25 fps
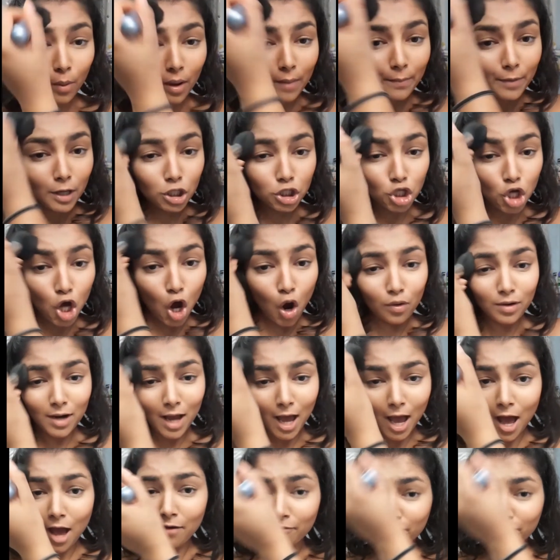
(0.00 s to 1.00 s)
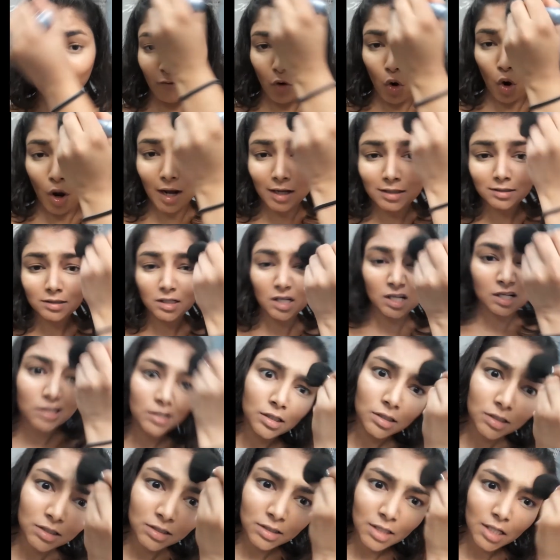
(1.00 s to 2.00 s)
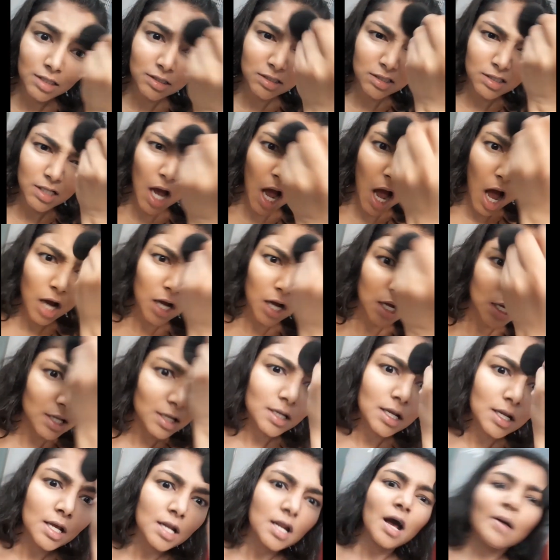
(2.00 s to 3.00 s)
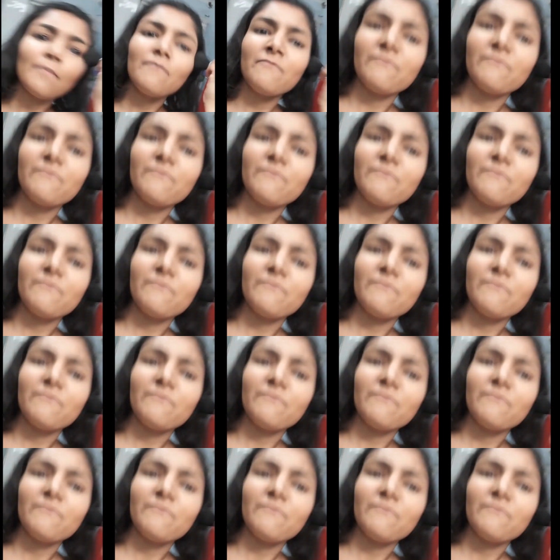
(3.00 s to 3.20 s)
women don't have foreheads. Just darken it up.